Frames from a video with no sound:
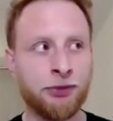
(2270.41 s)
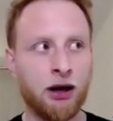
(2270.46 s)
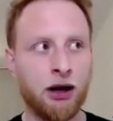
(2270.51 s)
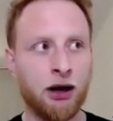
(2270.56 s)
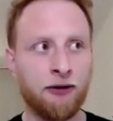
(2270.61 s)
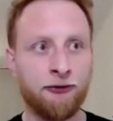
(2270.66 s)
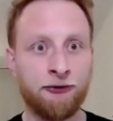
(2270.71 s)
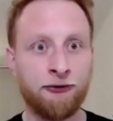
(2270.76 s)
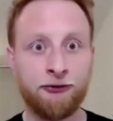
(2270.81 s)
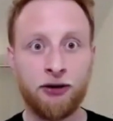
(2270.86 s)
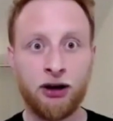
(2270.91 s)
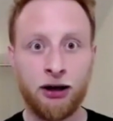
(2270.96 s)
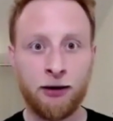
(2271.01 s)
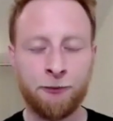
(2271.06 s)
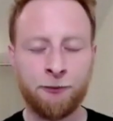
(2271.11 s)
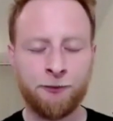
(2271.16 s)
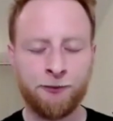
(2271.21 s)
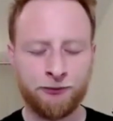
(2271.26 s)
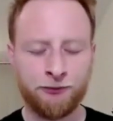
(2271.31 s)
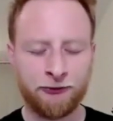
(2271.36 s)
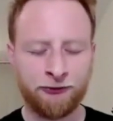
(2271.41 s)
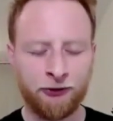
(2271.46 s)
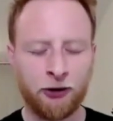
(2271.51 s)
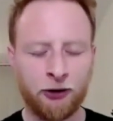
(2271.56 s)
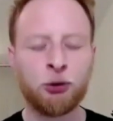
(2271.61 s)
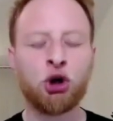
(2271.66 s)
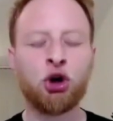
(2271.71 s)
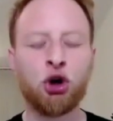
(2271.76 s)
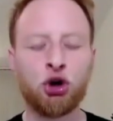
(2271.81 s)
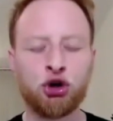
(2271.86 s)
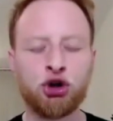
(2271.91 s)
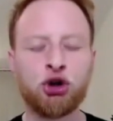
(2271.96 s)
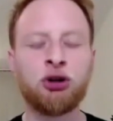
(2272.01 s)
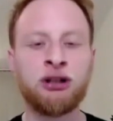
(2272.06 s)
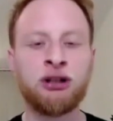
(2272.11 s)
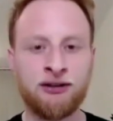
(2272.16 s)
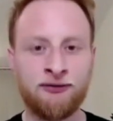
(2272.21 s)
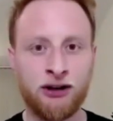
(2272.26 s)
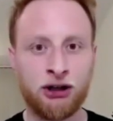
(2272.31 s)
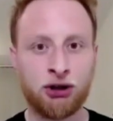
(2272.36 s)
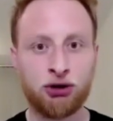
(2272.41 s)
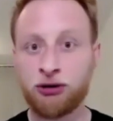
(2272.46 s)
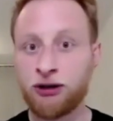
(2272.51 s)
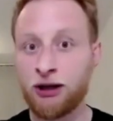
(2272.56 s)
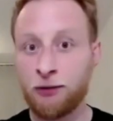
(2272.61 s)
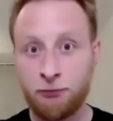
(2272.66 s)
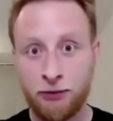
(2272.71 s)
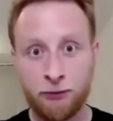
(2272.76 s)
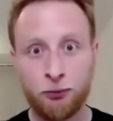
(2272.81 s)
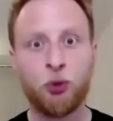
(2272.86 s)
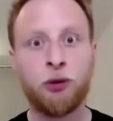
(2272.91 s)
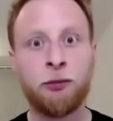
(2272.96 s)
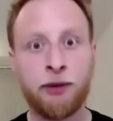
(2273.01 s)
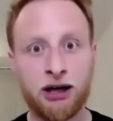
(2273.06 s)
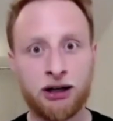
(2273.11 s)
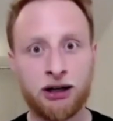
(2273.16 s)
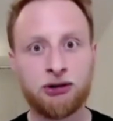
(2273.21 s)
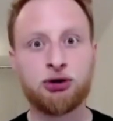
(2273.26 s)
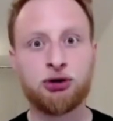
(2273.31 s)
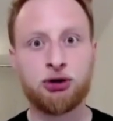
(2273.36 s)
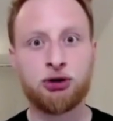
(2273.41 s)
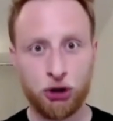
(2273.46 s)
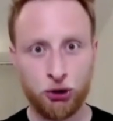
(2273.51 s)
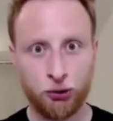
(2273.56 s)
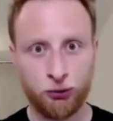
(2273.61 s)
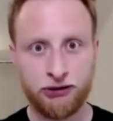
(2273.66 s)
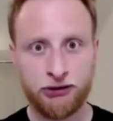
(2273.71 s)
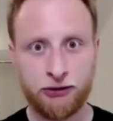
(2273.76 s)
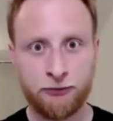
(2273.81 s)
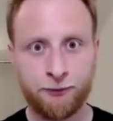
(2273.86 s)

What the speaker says: pharmacological intervention that people with Parkinson's use.